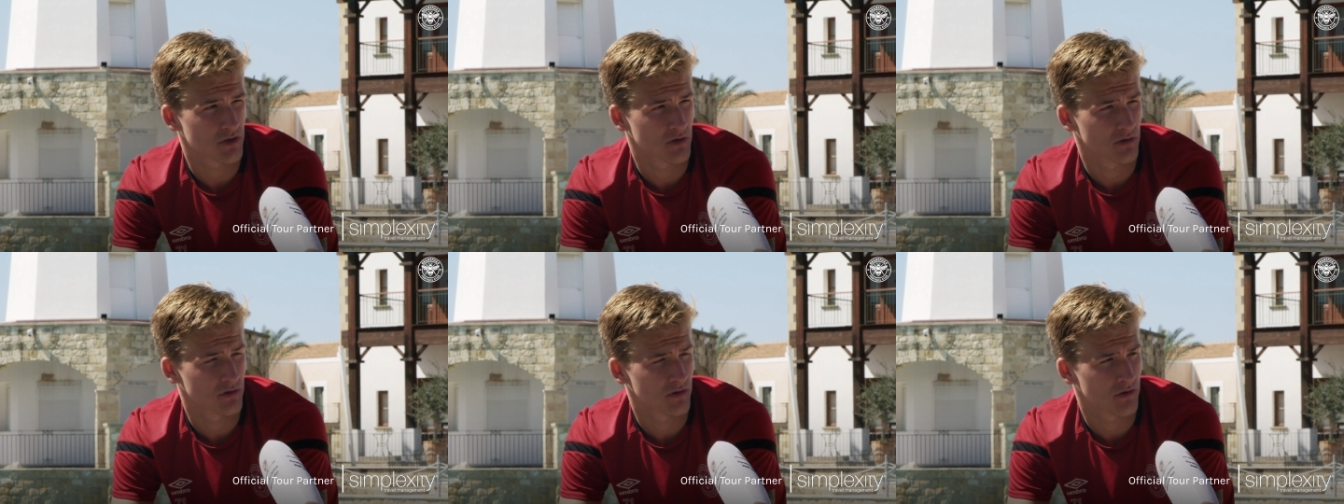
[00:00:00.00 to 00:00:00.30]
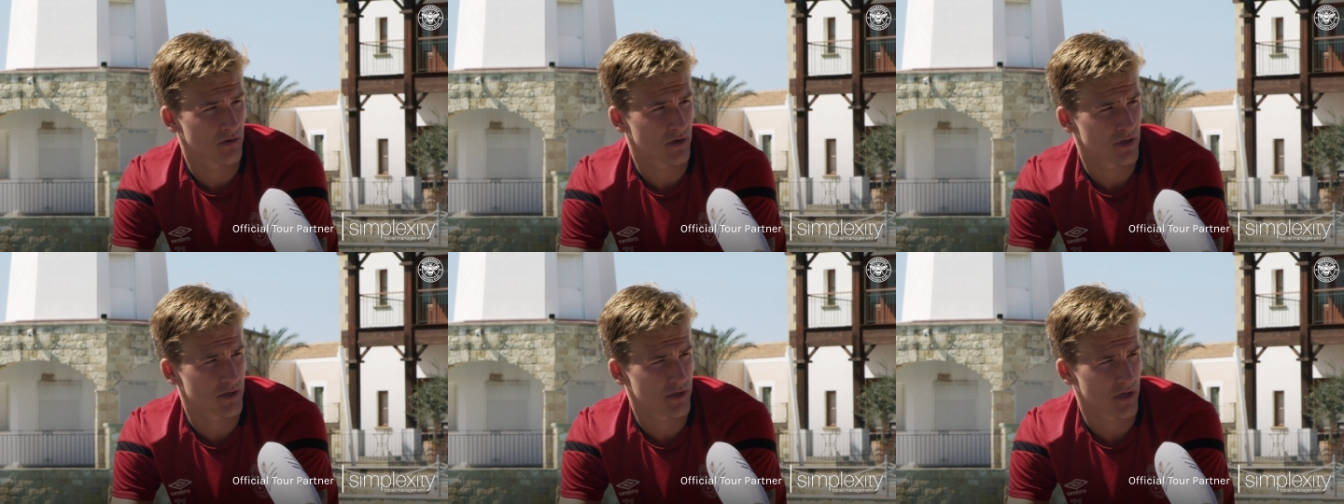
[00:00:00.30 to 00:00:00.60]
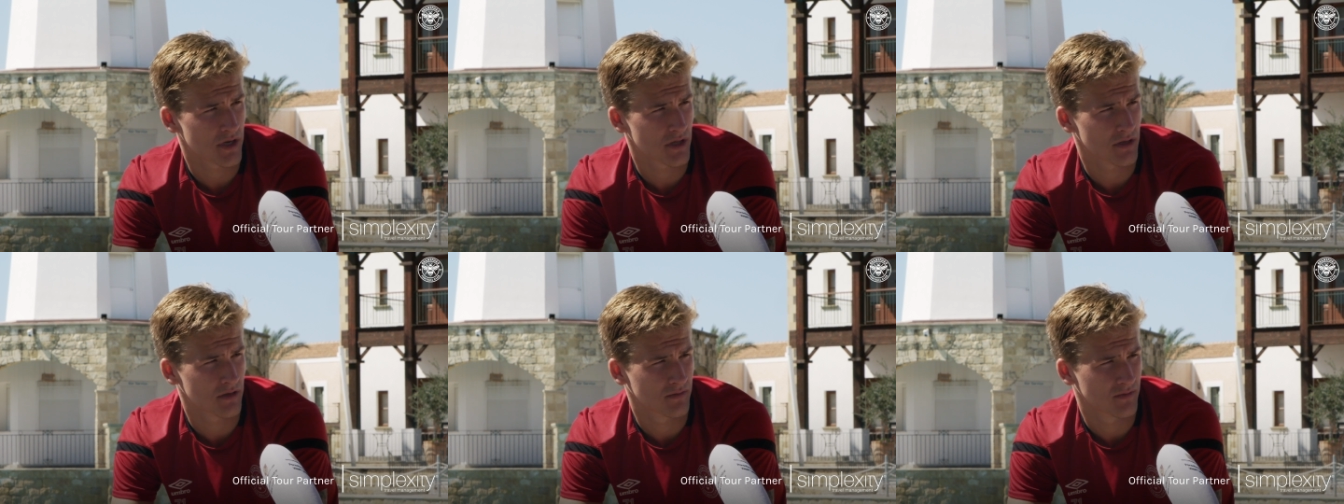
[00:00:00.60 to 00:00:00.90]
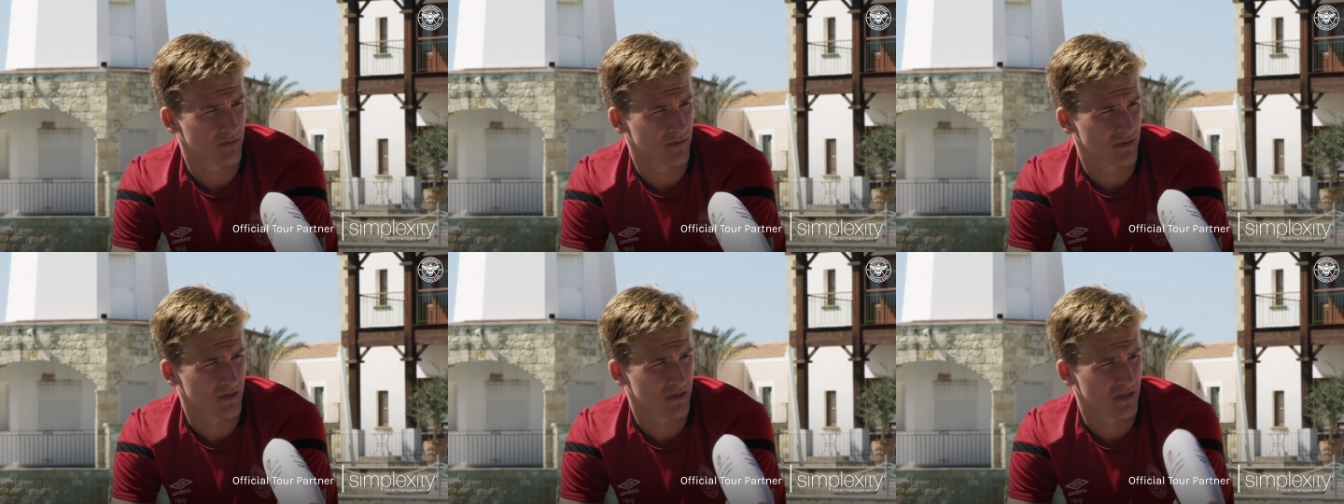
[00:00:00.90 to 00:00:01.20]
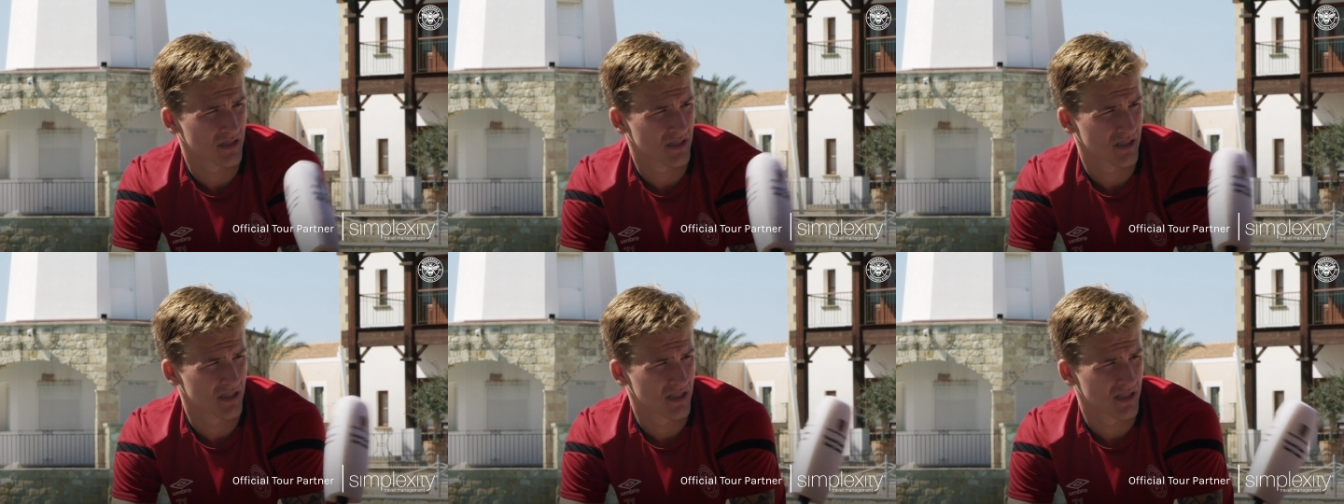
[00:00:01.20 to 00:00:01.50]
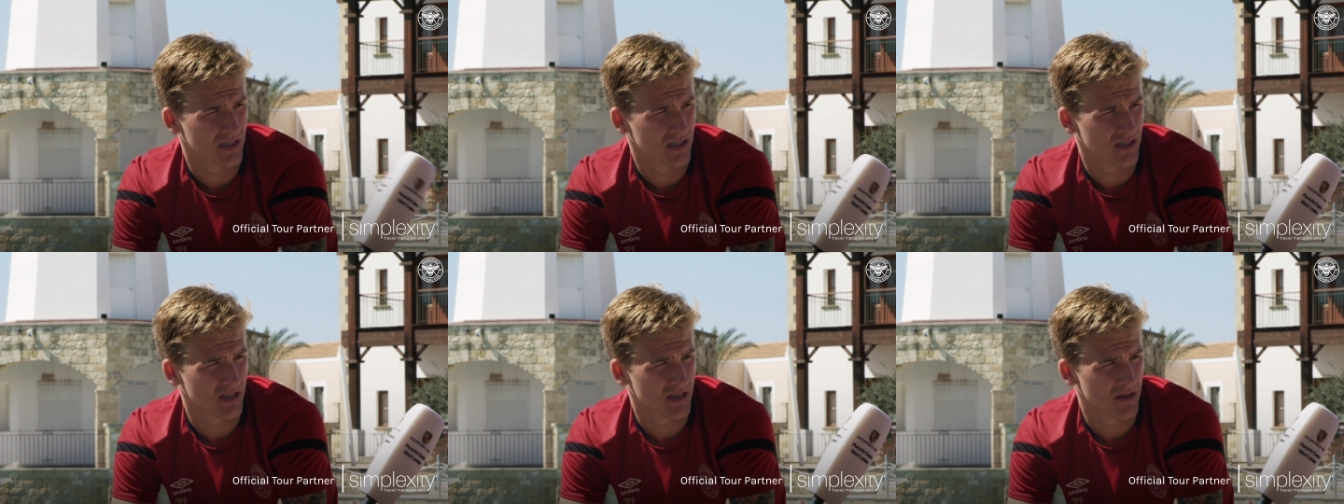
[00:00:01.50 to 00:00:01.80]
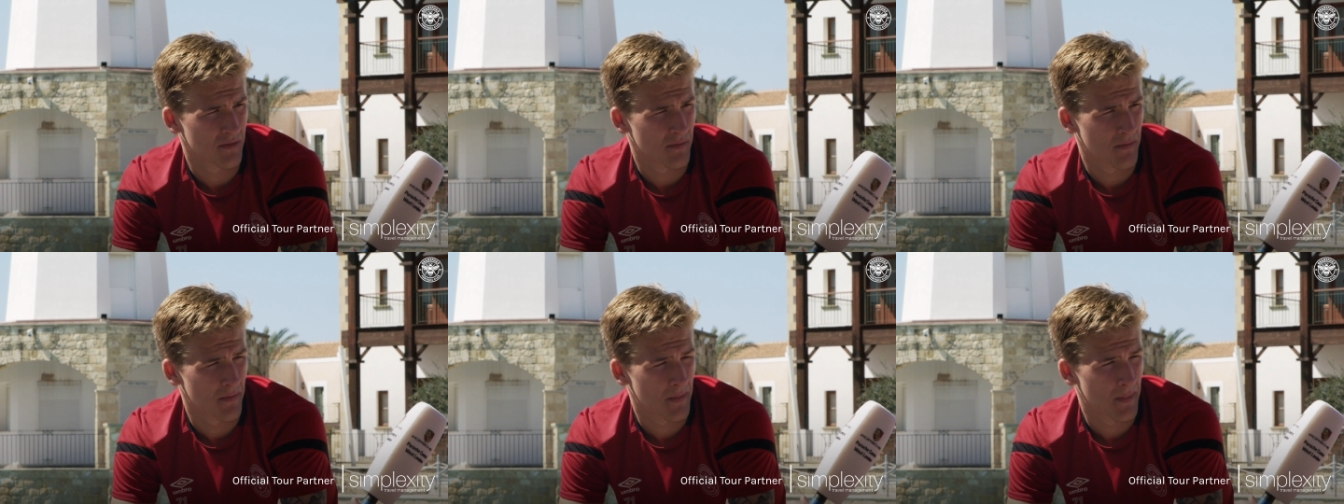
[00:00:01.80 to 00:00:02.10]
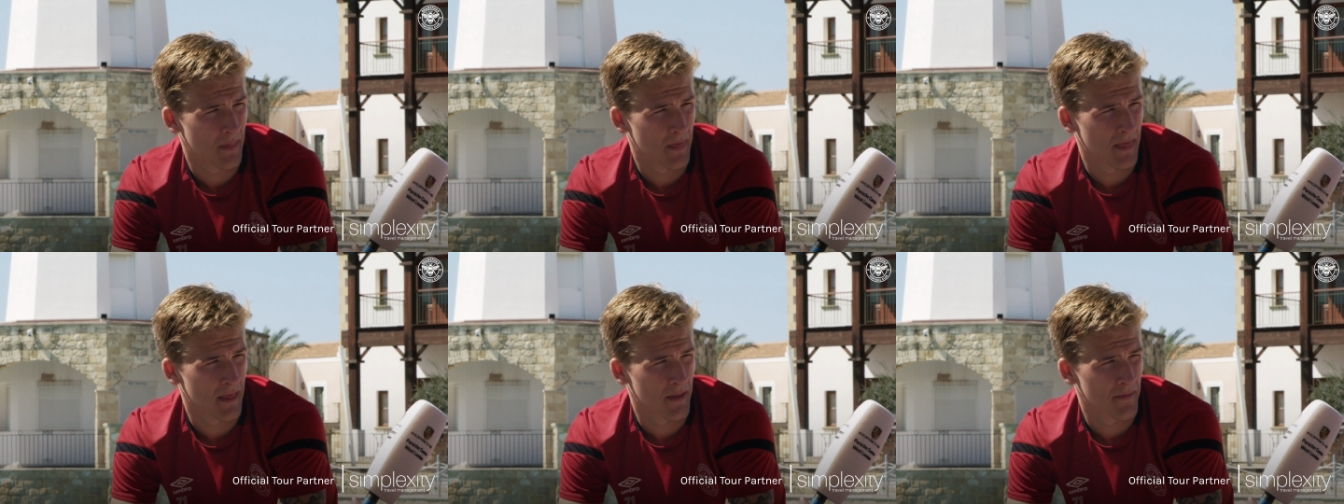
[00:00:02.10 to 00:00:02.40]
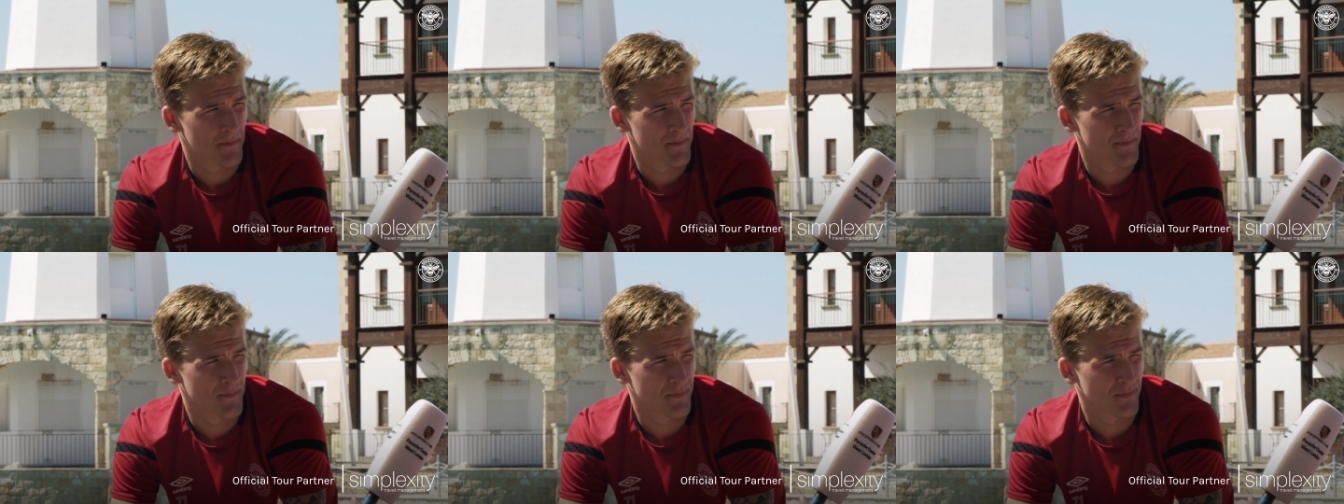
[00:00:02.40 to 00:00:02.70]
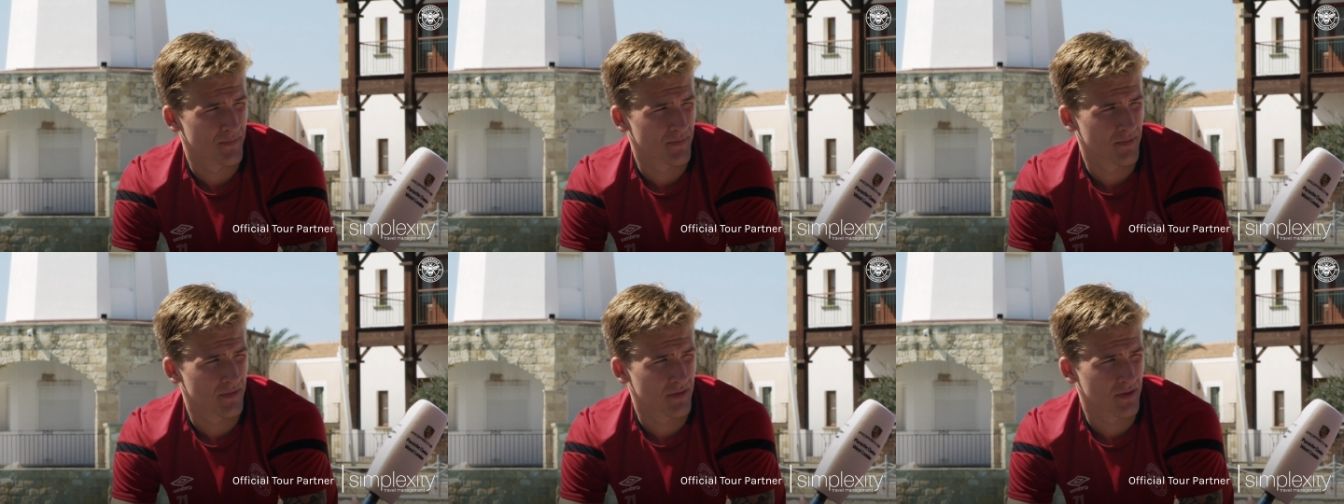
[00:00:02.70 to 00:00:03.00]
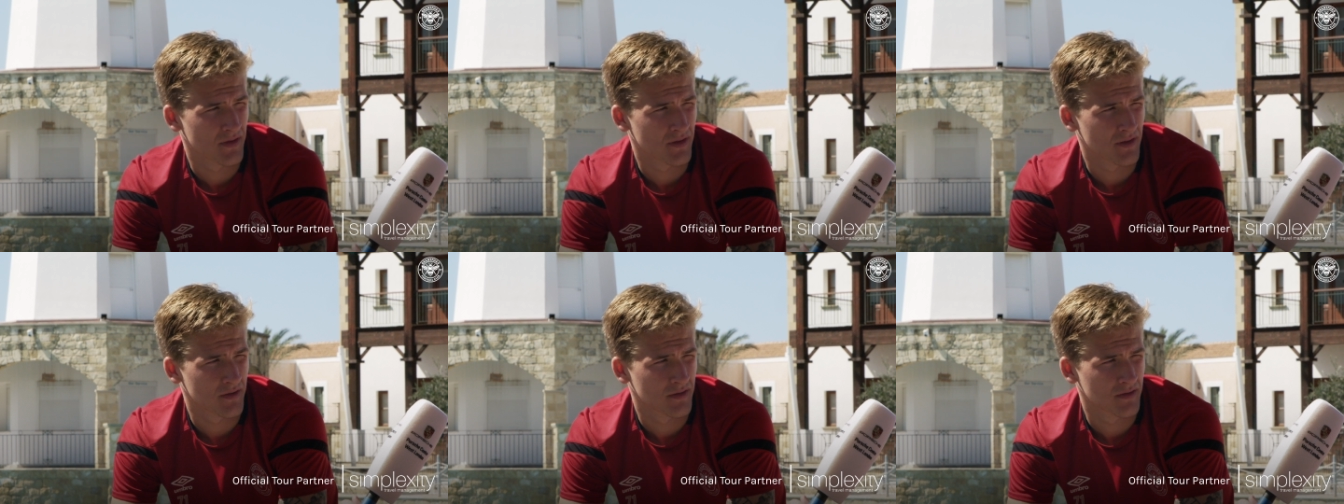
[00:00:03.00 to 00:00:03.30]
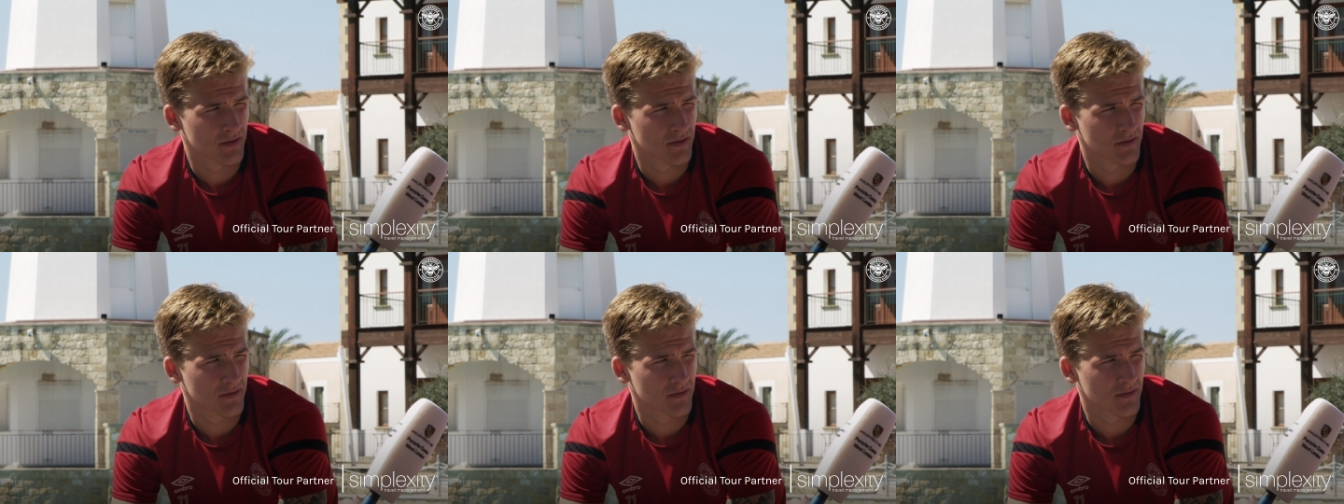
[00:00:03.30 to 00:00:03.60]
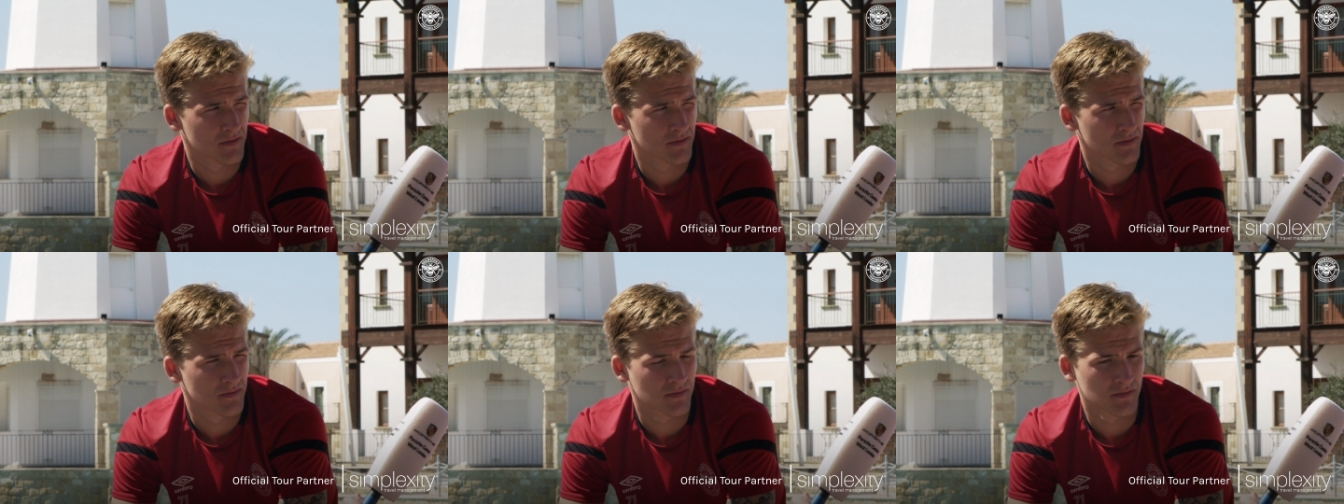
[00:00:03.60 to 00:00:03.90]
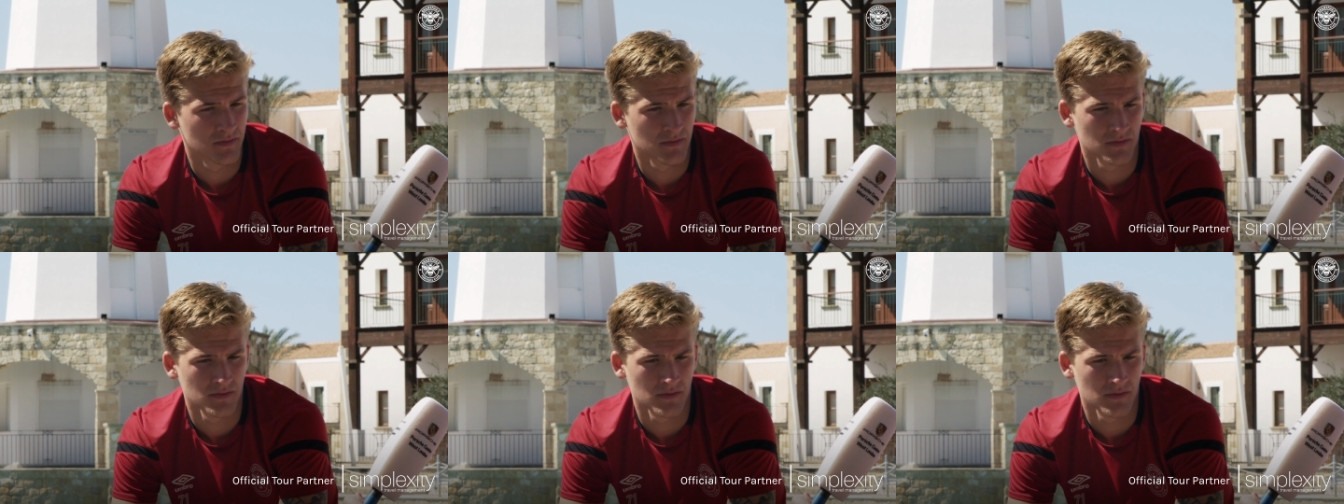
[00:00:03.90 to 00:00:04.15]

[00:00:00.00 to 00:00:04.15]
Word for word: result on our side and I guess the team will be confident going into into that